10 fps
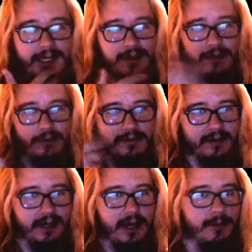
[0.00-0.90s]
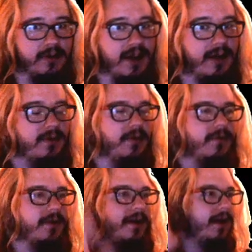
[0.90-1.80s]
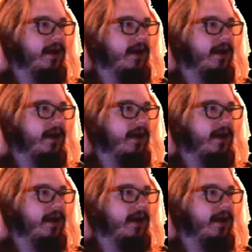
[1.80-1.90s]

those a couple times over.